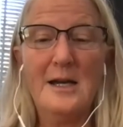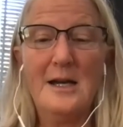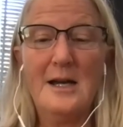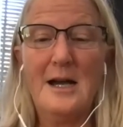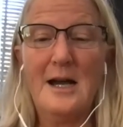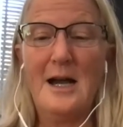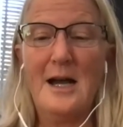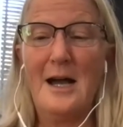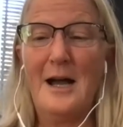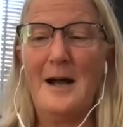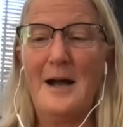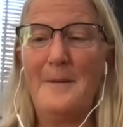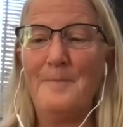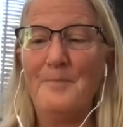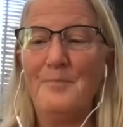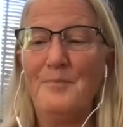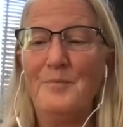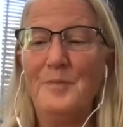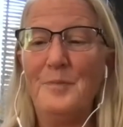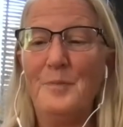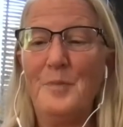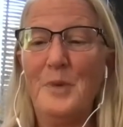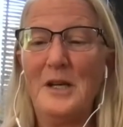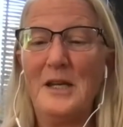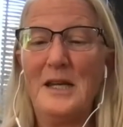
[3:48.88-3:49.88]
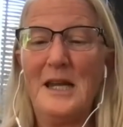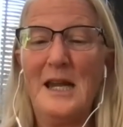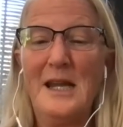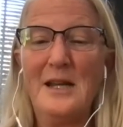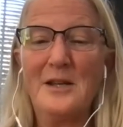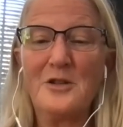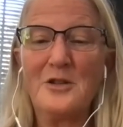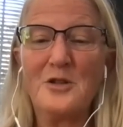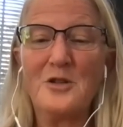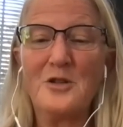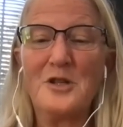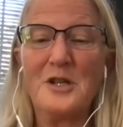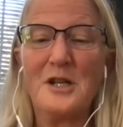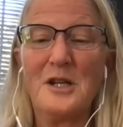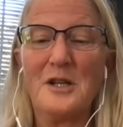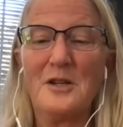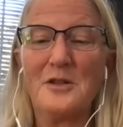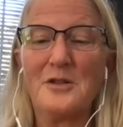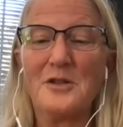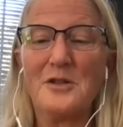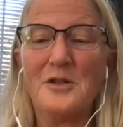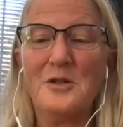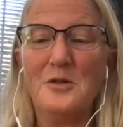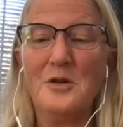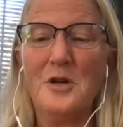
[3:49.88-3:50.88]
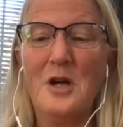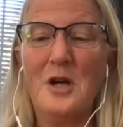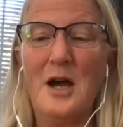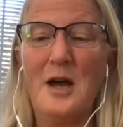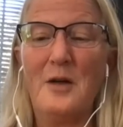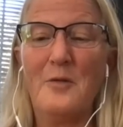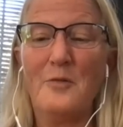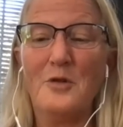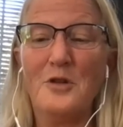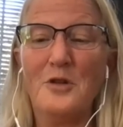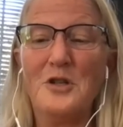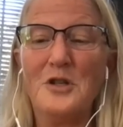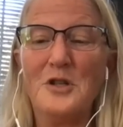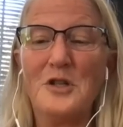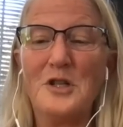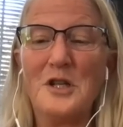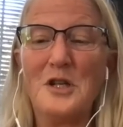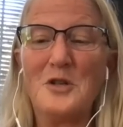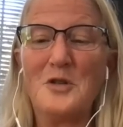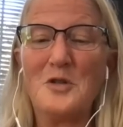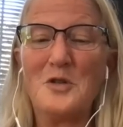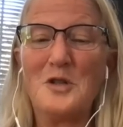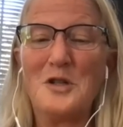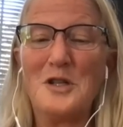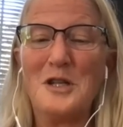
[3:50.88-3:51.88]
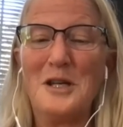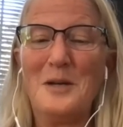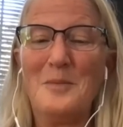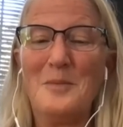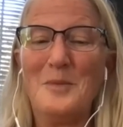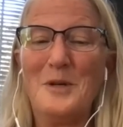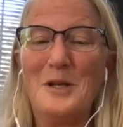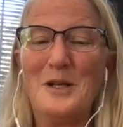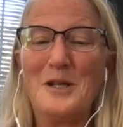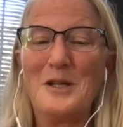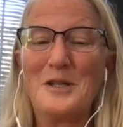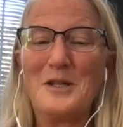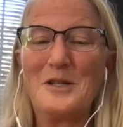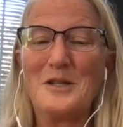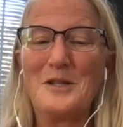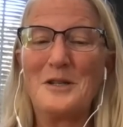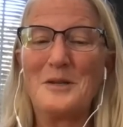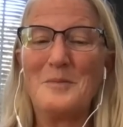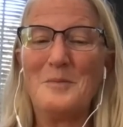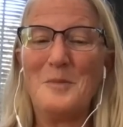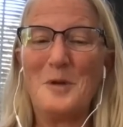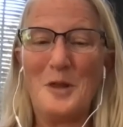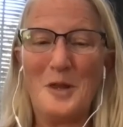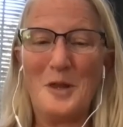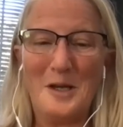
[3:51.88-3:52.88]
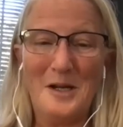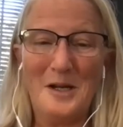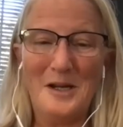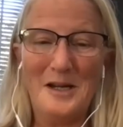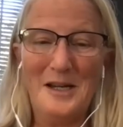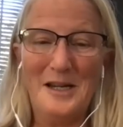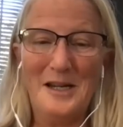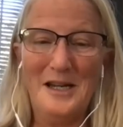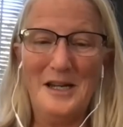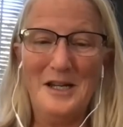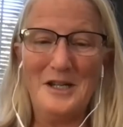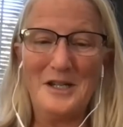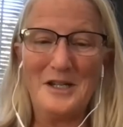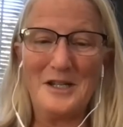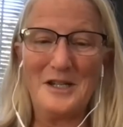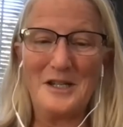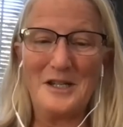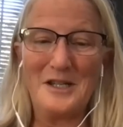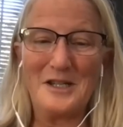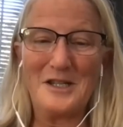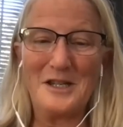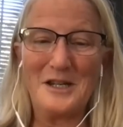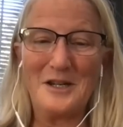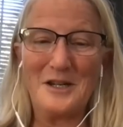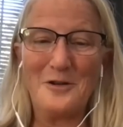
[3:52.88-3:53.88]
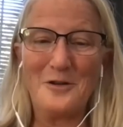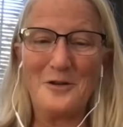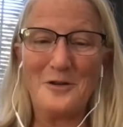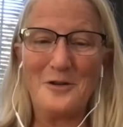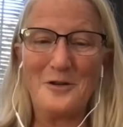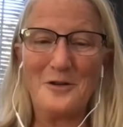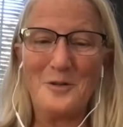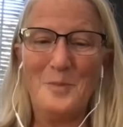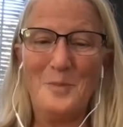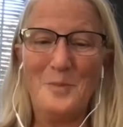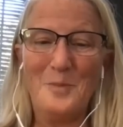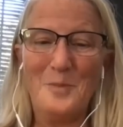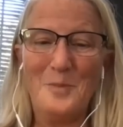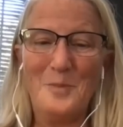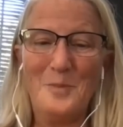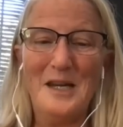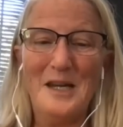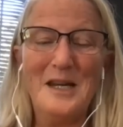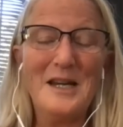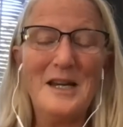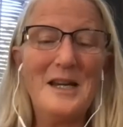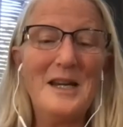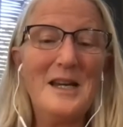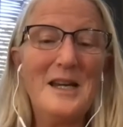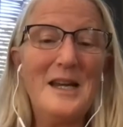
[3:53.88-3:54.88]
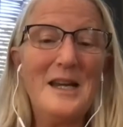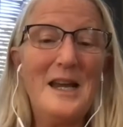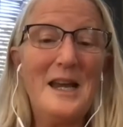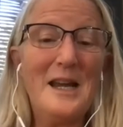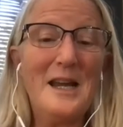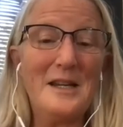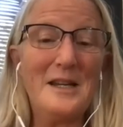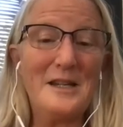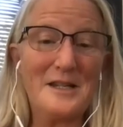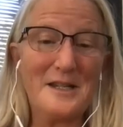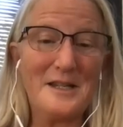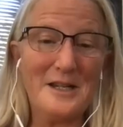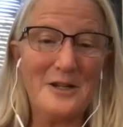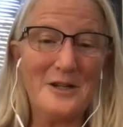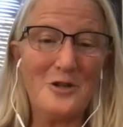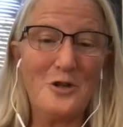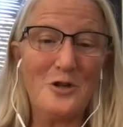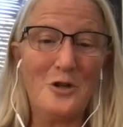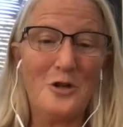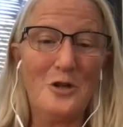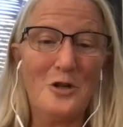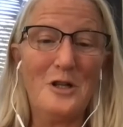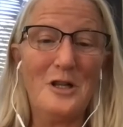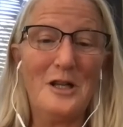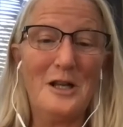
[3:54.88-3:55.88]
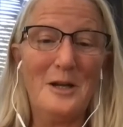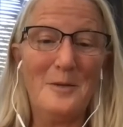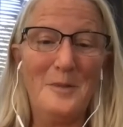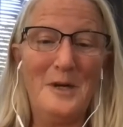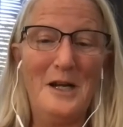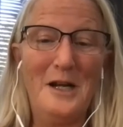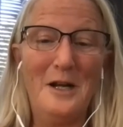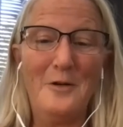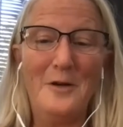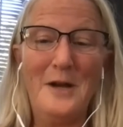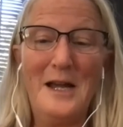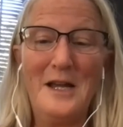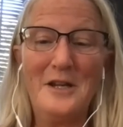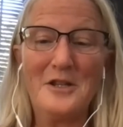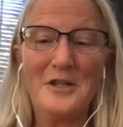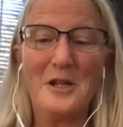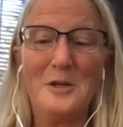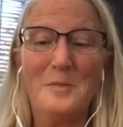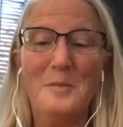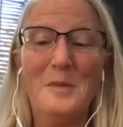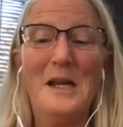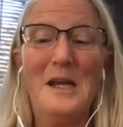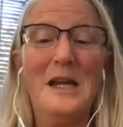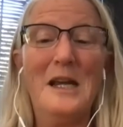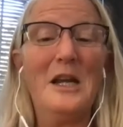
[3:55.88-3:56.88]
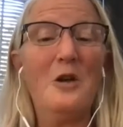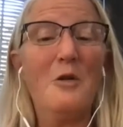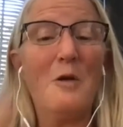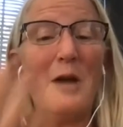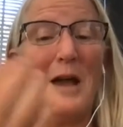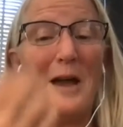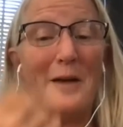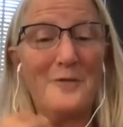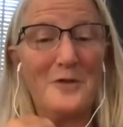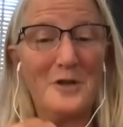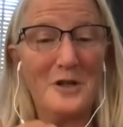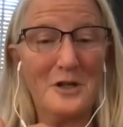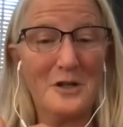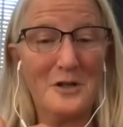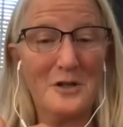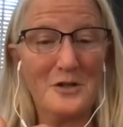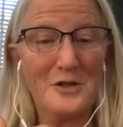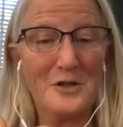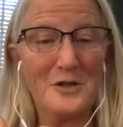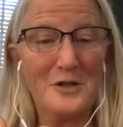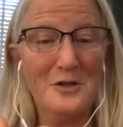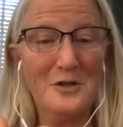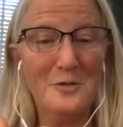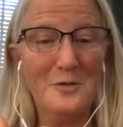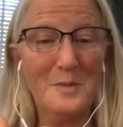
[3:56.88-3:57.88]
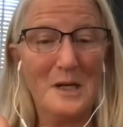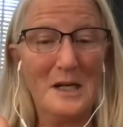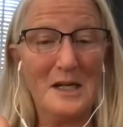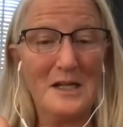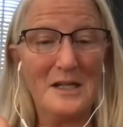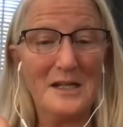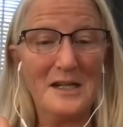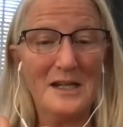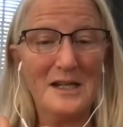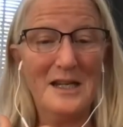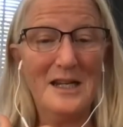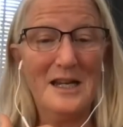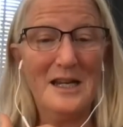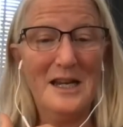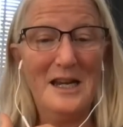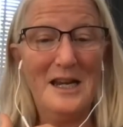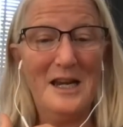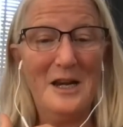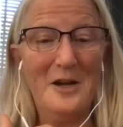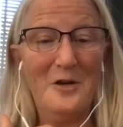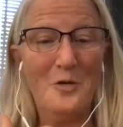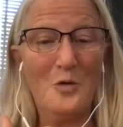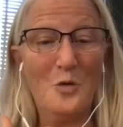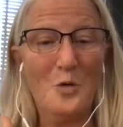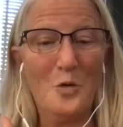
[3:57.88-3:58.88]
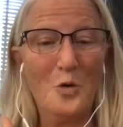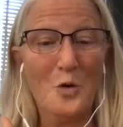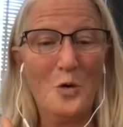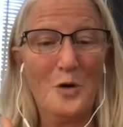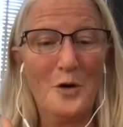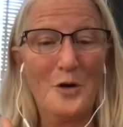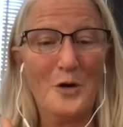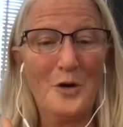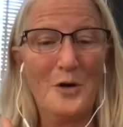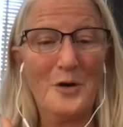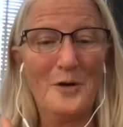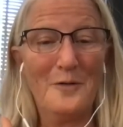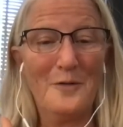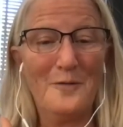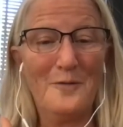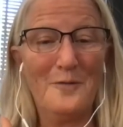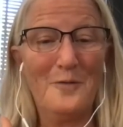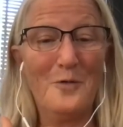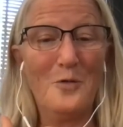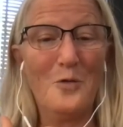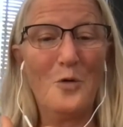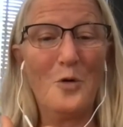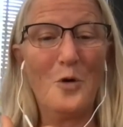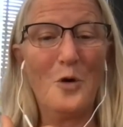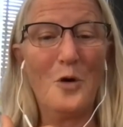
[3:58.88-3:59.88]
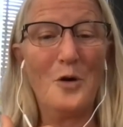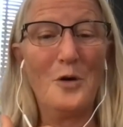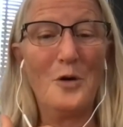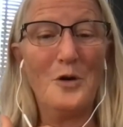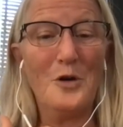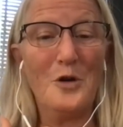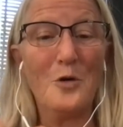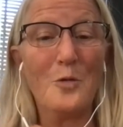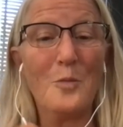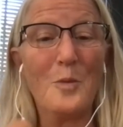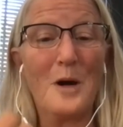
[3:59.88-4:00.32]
But cancer cells do not, which is interesting because methionine is considered to be an essential amino acid, meaning you have to consume it in order for your